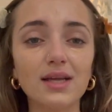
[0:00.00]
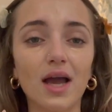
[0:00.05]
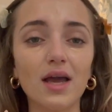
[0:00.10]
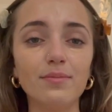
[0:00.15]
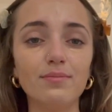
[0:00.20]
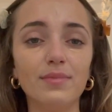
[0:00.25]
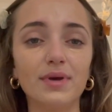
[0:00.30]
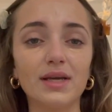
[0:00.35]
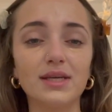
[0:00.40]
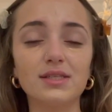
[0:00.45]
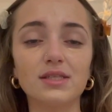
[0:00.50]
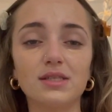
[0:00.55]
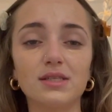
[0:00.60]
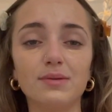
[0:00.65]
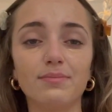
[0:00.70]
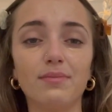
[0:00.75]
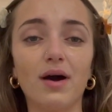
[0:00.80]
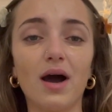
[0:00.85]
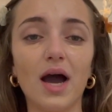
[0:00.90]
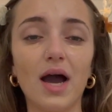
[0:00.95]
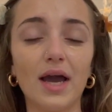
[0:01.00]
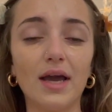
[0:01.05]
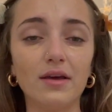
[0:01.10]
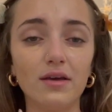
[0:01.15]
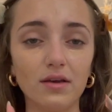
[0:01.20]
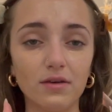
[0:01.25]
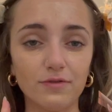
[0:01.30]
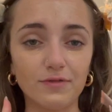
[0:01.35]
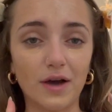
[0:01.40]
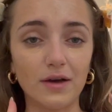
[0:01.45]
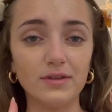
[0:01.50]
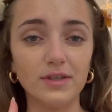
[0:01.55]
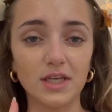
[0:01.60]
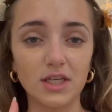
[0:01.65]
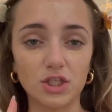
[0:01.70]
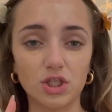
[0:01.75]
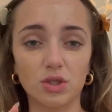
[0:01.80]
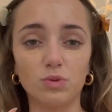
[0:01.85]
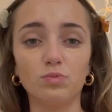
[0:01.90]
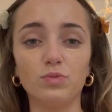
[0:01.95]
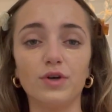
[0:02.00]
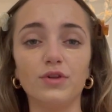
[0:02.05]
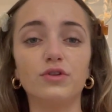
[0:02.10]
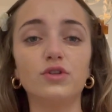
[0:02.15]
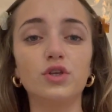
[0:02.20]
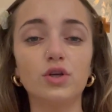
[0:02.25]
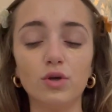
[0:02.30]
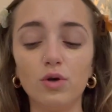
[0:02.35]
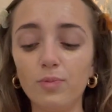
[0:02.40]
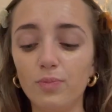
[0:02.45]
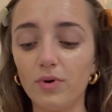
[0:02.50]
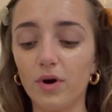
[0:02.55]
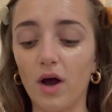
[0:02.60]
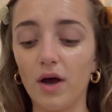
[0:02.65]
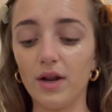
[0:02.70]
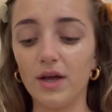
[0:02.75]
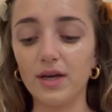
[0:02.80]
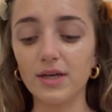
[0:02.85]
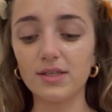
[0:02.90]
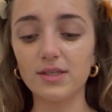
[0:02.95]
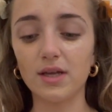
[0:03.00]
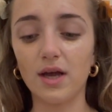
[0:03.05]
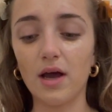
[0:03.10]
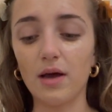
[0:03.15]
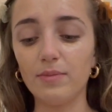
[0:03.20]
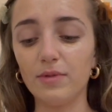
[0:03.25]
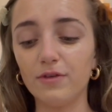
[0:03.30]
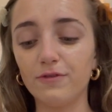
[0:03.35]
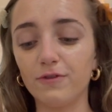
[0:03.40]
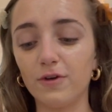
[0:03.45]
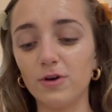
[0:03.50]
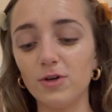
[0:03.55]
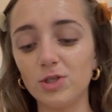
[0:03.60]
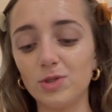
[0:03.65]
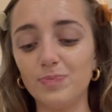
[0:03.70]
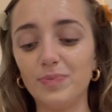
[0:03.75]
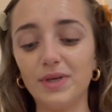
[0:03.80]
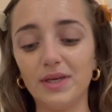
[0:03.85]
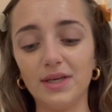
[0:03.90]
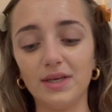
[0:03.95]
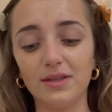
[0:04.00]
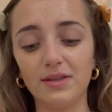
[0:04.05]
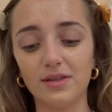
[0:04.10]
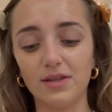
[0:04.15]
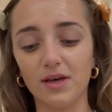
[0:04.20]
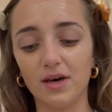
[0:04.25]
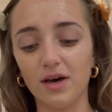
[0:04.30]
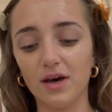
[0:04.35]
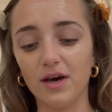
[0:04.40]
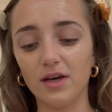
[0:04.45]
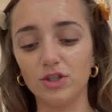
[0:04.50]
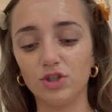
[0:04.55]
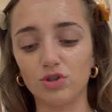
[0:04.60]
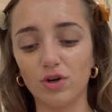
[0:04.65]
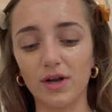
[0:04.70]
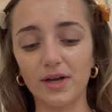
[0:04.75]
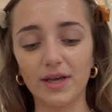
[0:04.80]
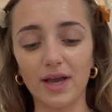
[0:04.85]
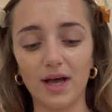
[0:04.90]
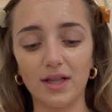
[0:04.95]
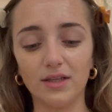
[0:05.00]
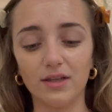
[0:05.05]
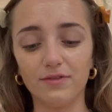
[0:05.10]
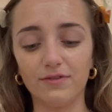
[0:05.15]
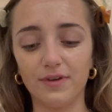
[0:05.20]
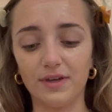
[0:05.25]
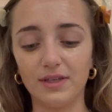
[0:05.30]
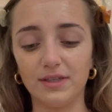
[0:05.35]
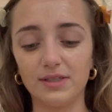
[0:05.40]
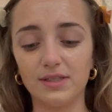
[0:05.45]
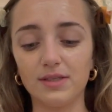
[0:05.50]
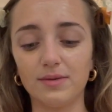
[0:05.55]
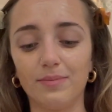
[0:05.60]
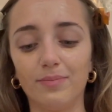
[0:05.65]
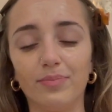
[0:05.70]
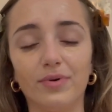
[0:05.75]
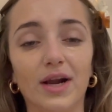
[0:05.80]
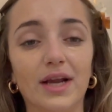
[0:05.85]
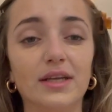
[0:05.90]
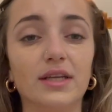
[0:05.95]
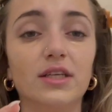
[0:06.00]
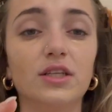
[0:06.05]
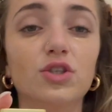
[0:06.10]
I mix my foundation with 2 products. The first being the Drunk Elephant Brightening